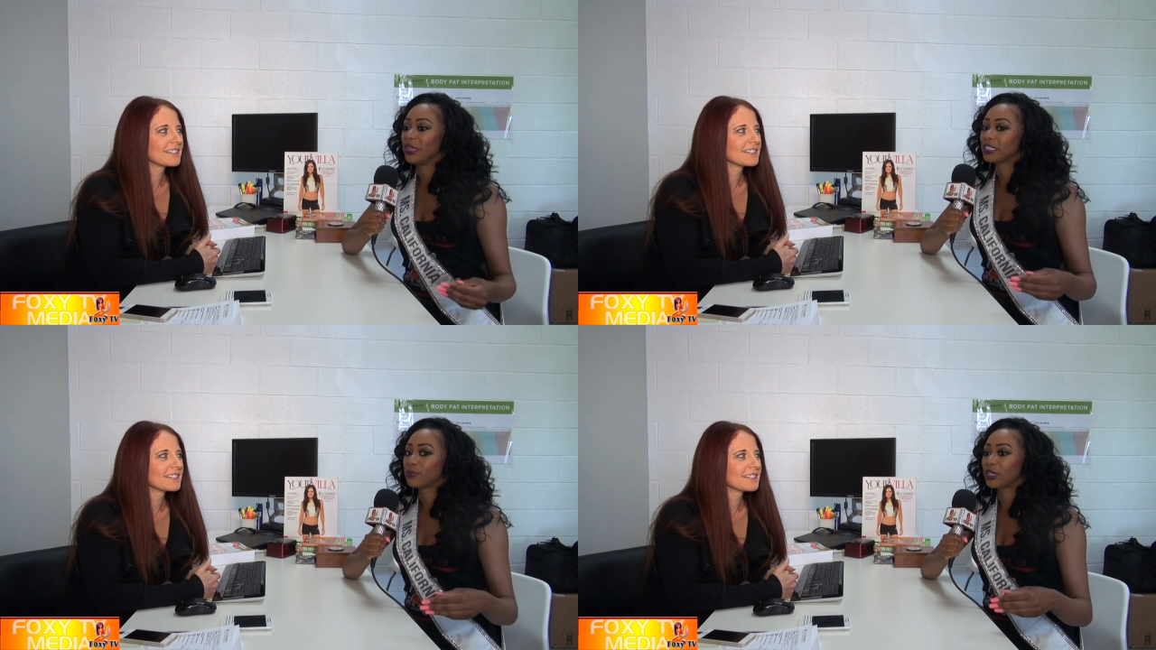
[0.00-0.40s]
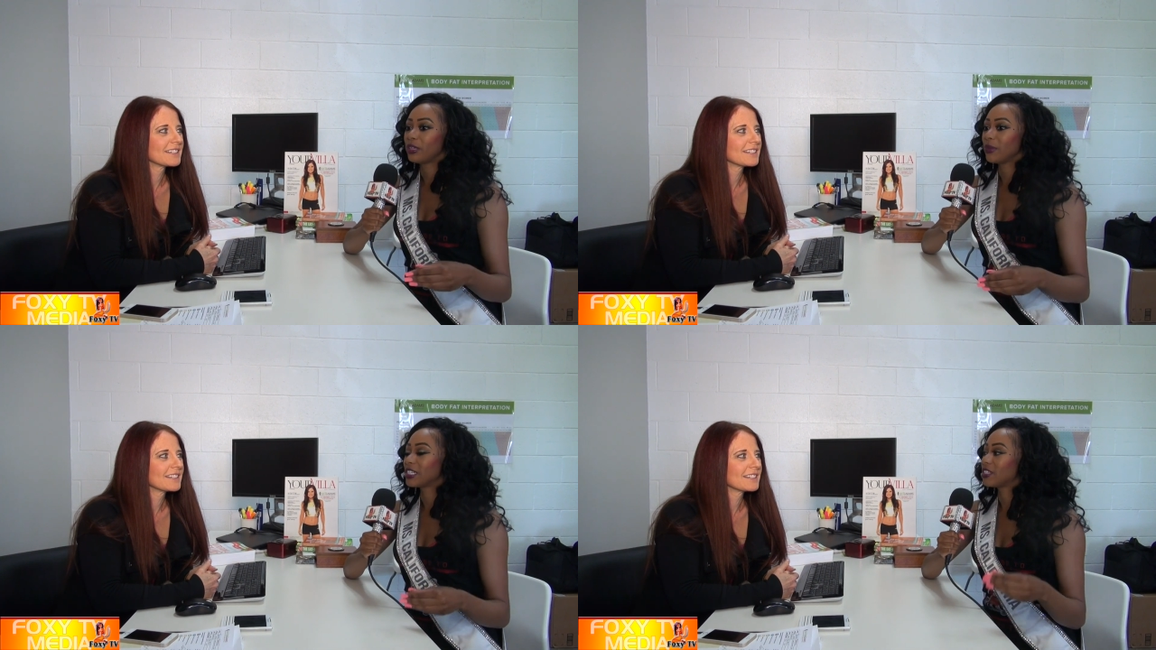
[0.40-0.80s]
Speaker 1: is
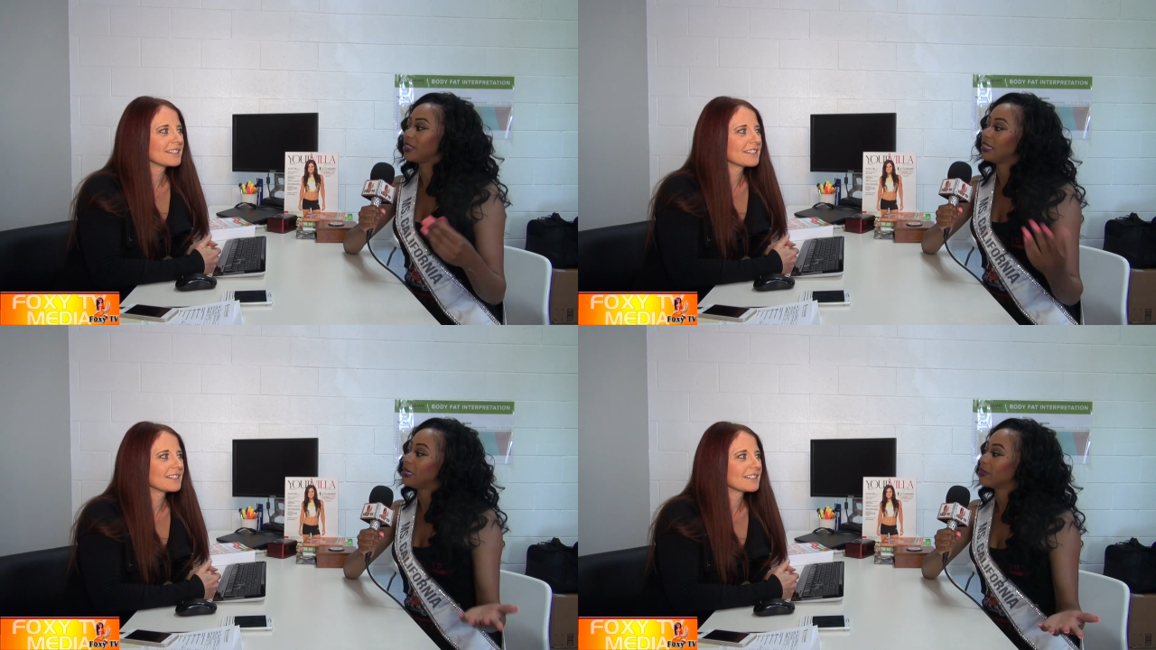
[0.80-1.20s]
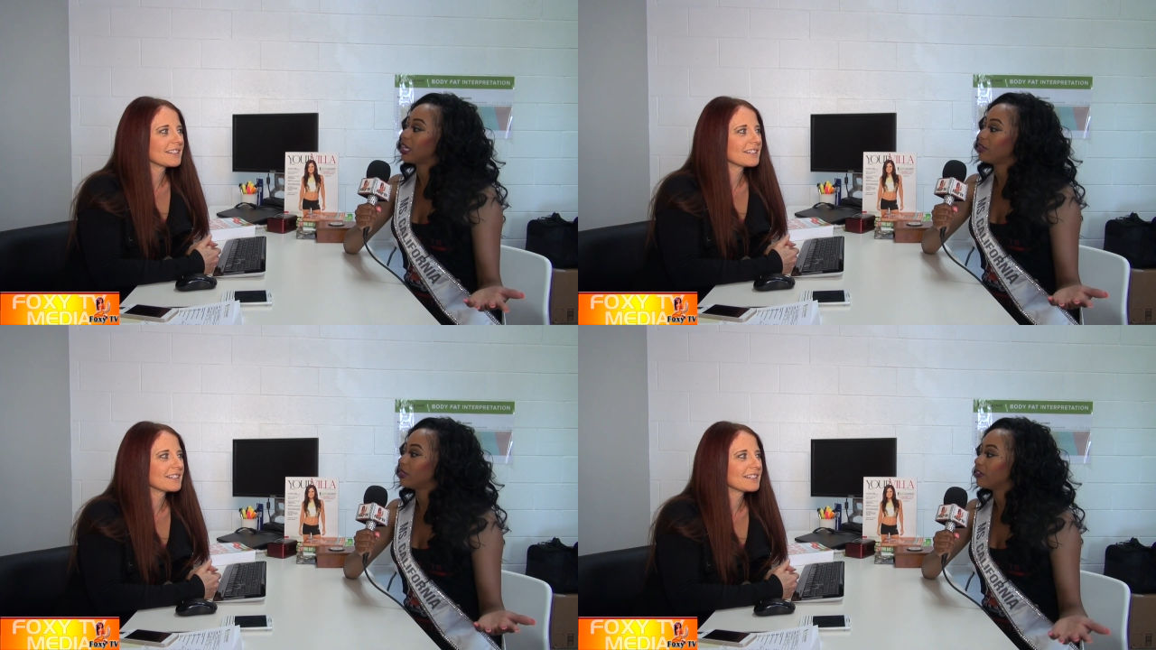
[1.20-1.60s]
pretty much the theme
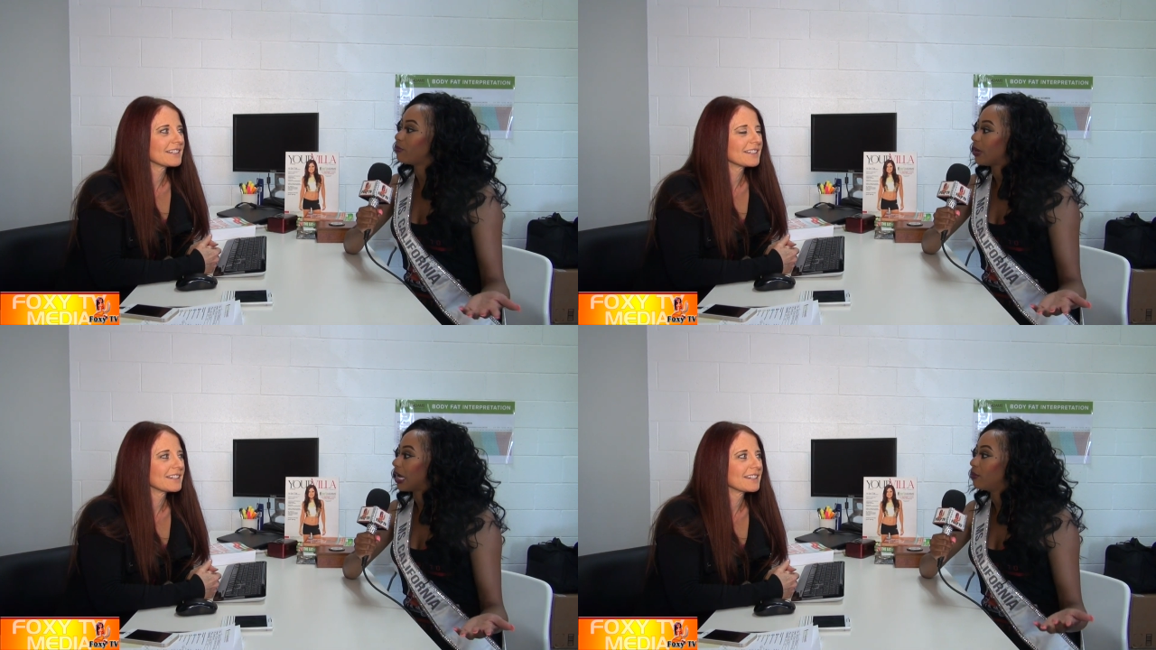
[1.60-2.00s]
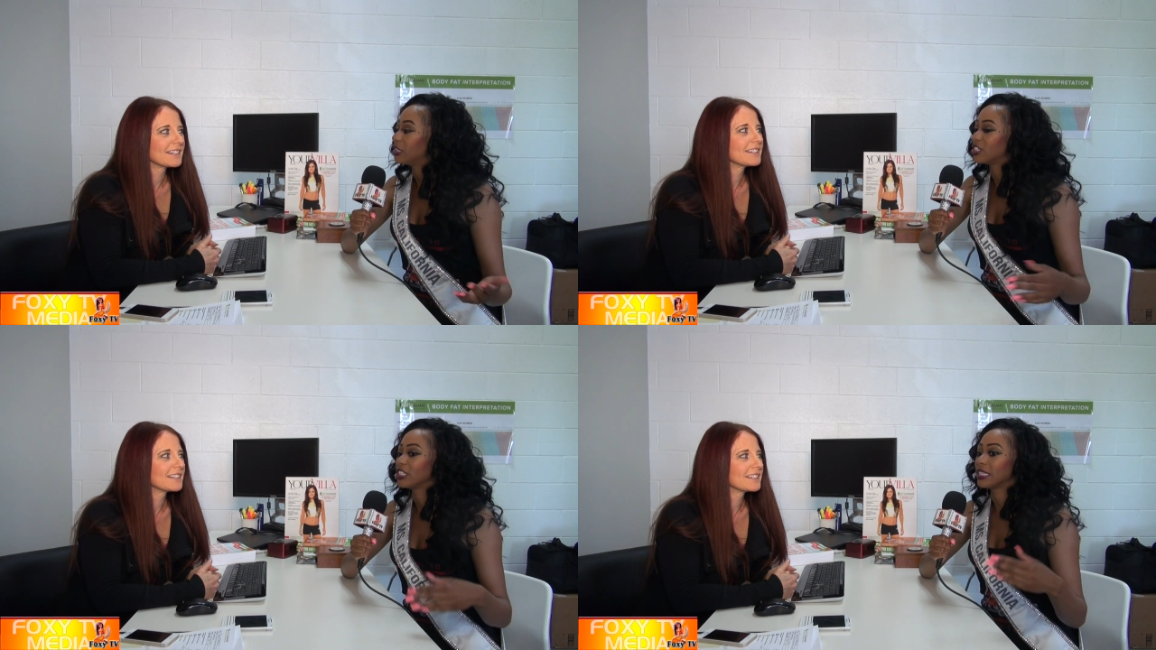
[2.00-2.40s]
that you live by,
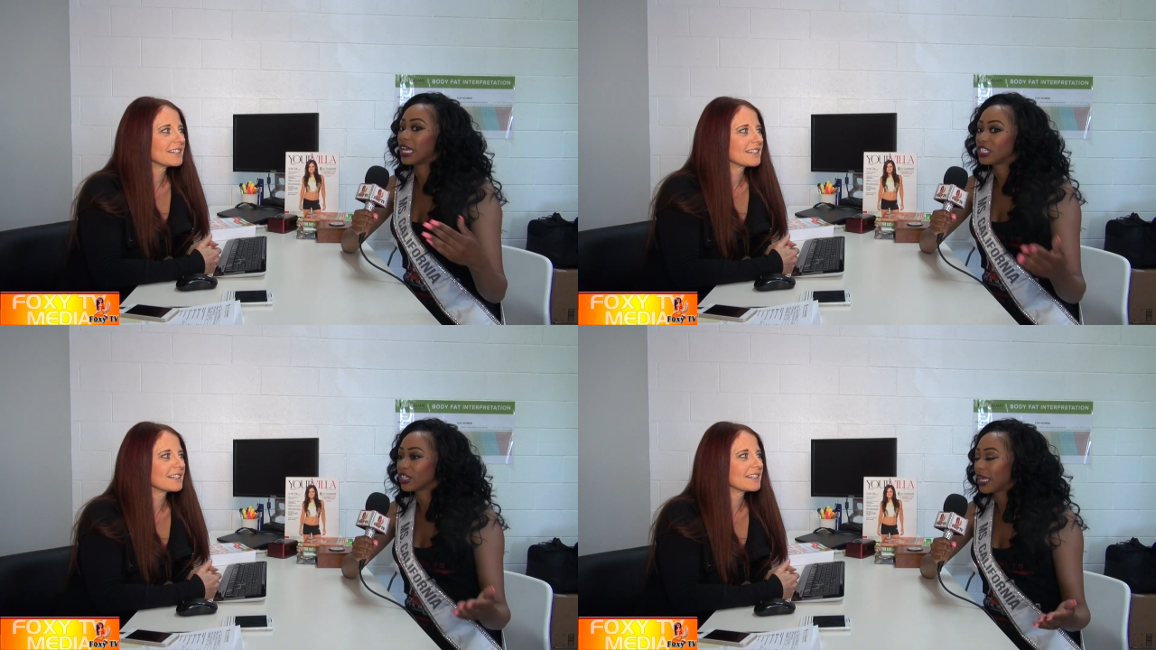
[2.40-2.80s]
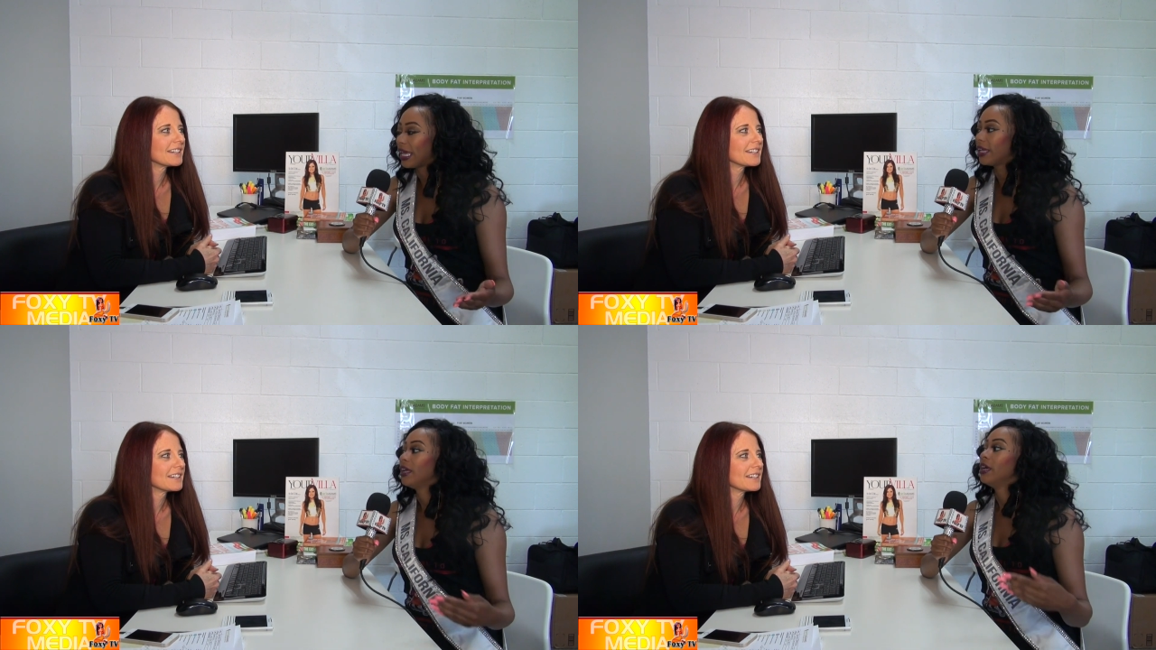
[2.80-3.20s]
which is
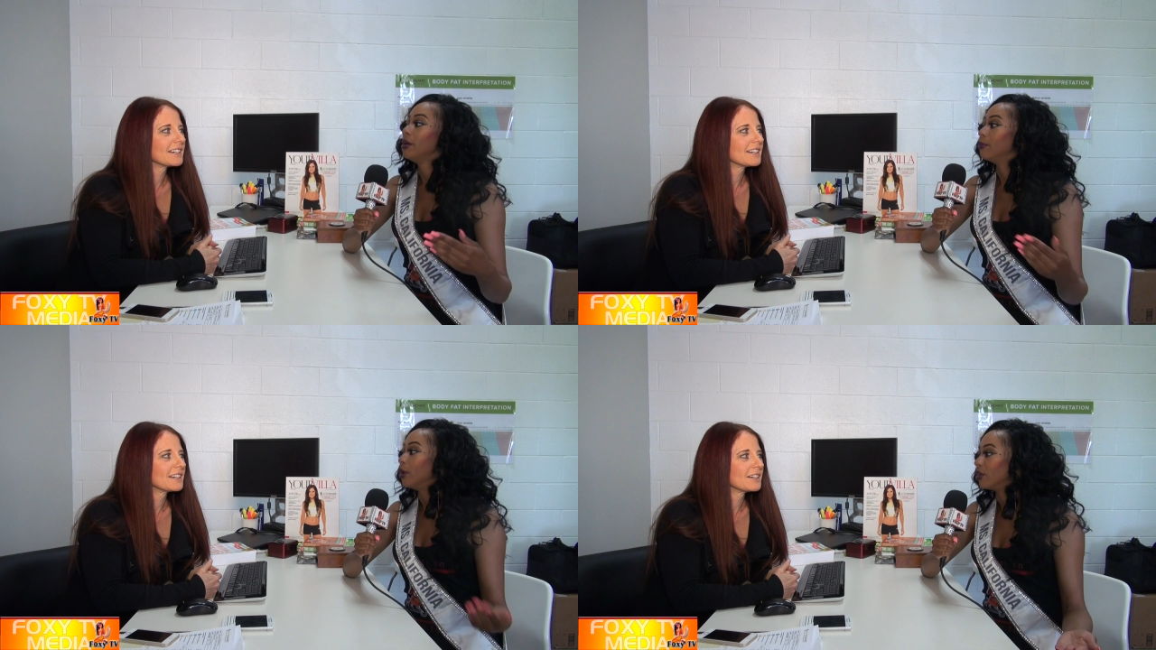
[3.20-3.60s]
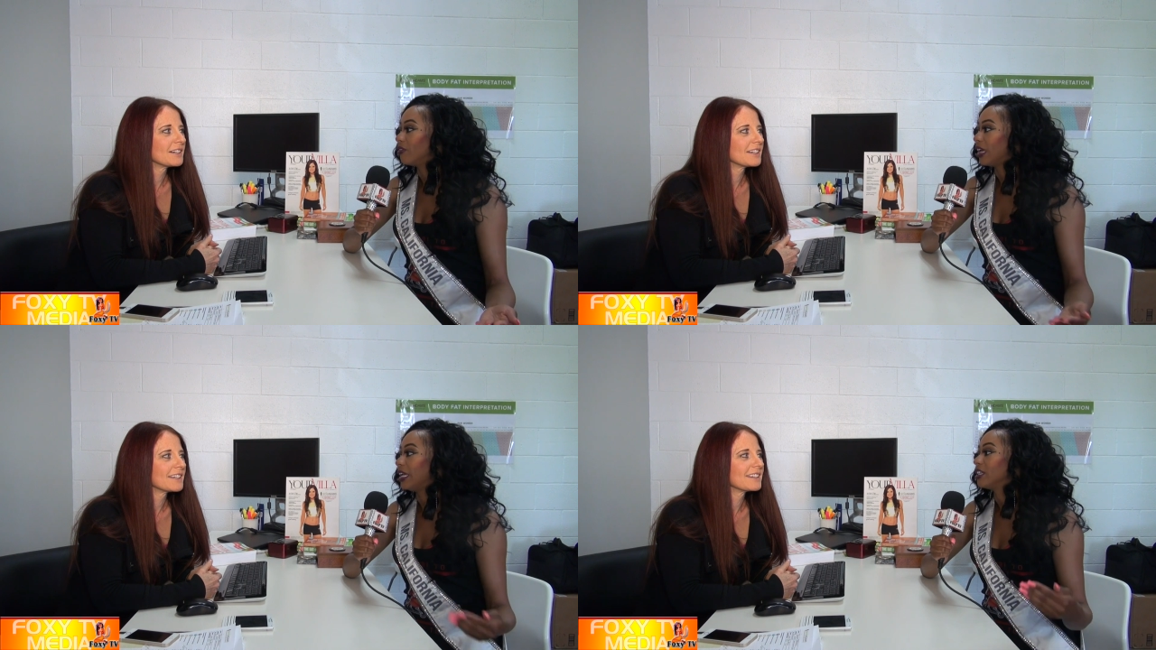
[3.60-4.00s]
educate,
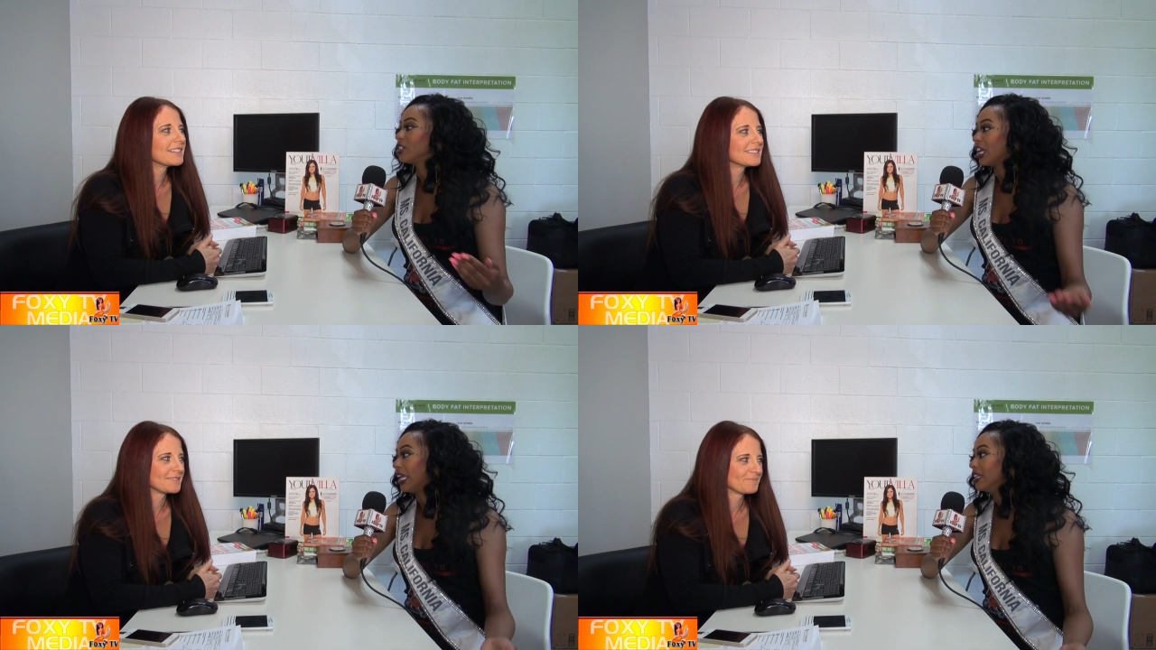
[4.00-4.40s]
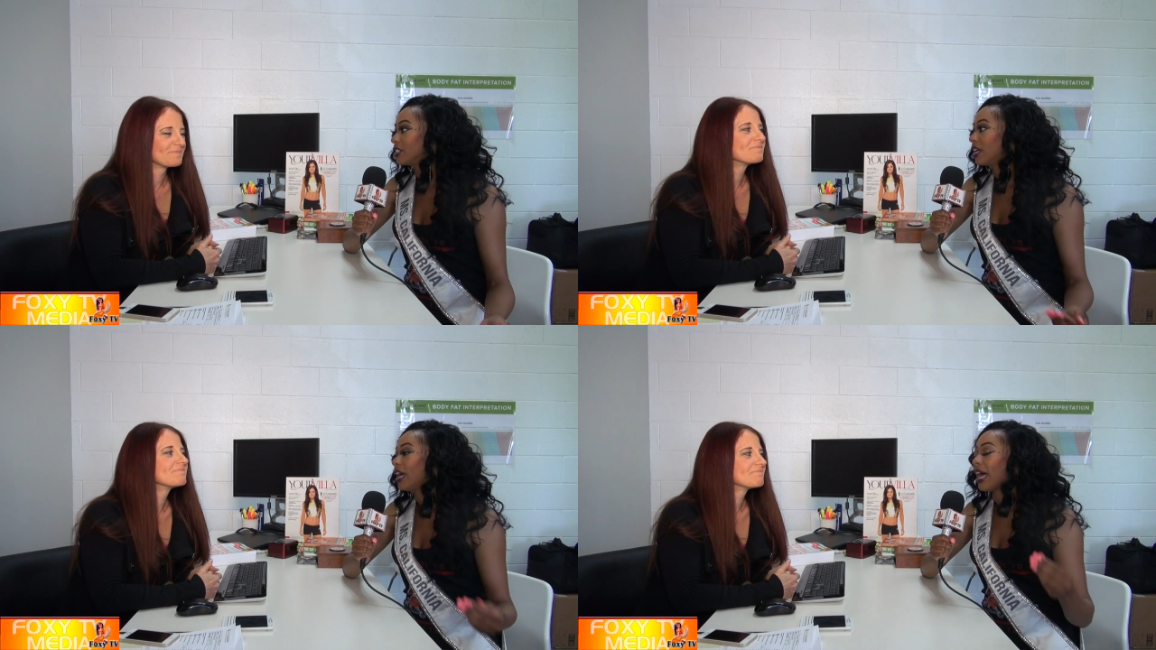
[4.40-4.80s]
motivate, change.